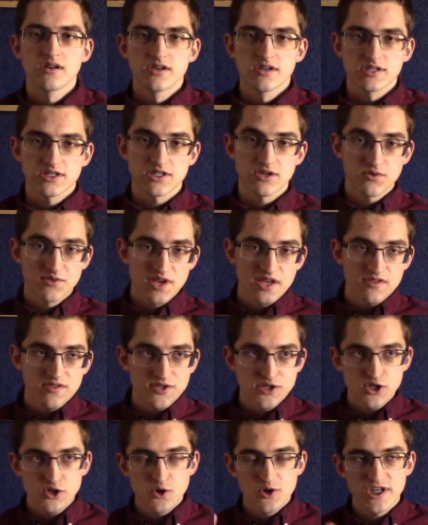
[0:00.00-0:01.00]
So then the
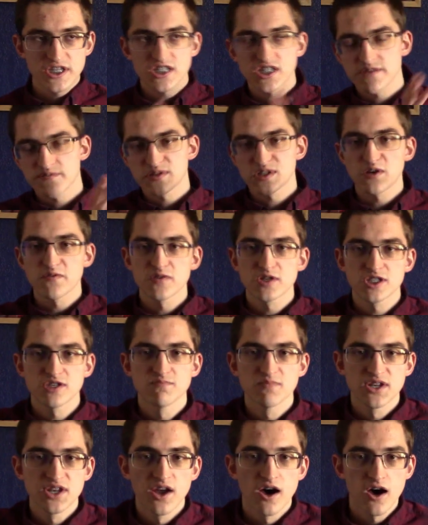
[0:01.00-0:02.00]
story shifts over to
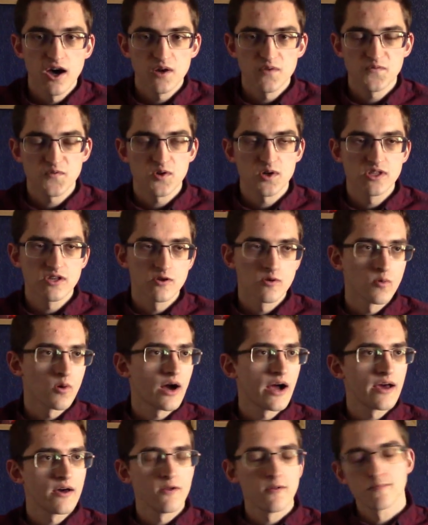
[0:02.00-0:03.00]
Manon for a little
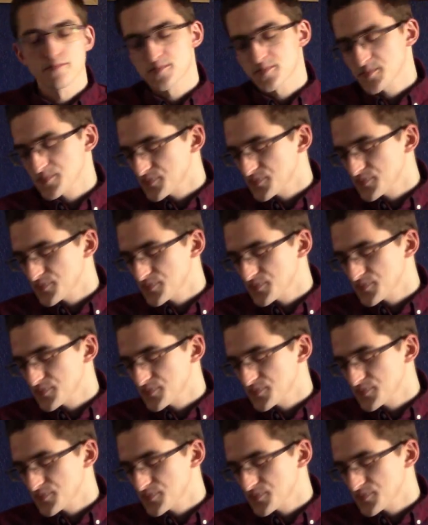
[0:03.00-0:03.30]
while,